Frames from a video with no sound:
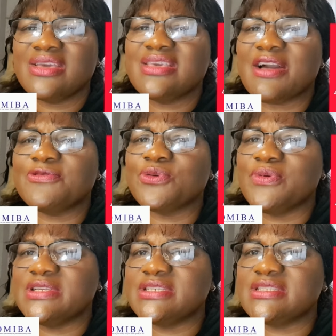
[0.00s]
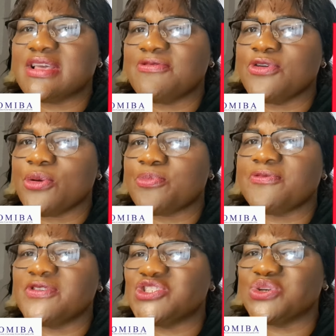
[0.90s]
you have to register for your
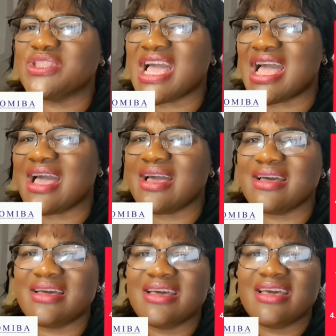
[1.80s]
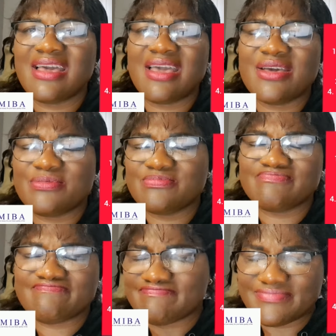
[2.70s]
professional
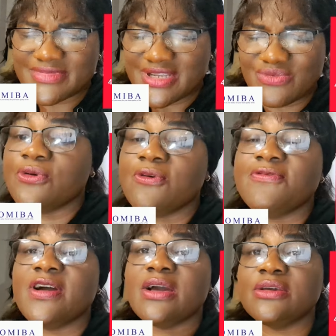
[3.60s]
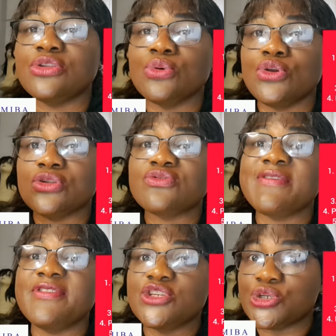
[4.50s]
recover, you know, your
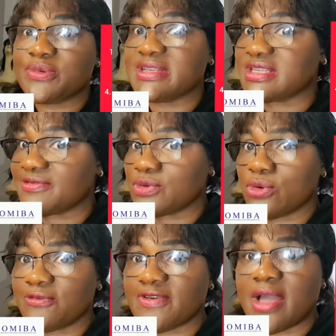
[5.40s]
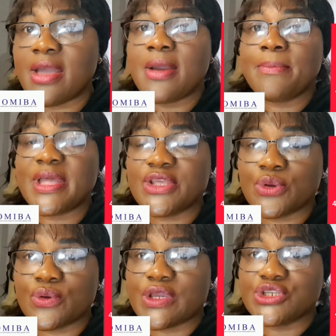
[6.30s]
travel insurance, have to cover
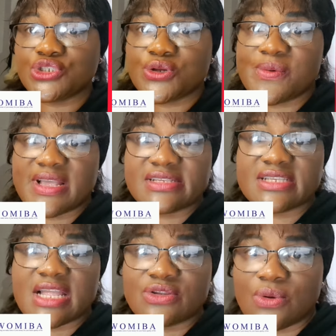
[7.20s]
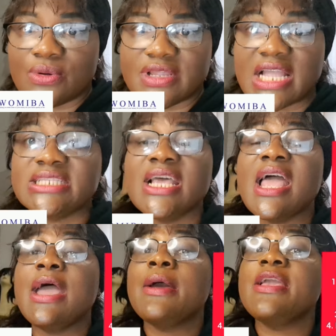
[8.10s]
medical insurance and all that.
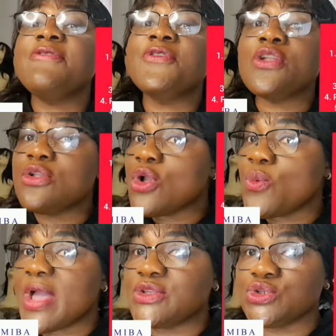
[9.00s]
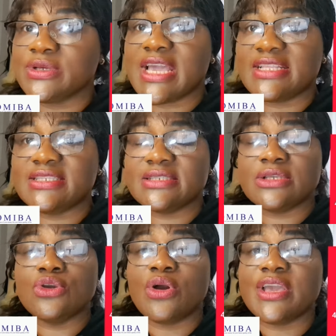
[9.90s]
If you don't know where to get
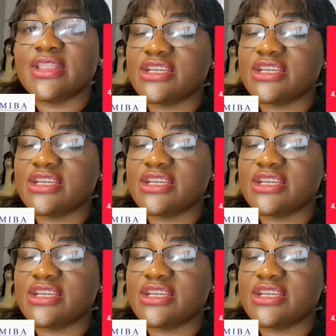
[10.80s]
your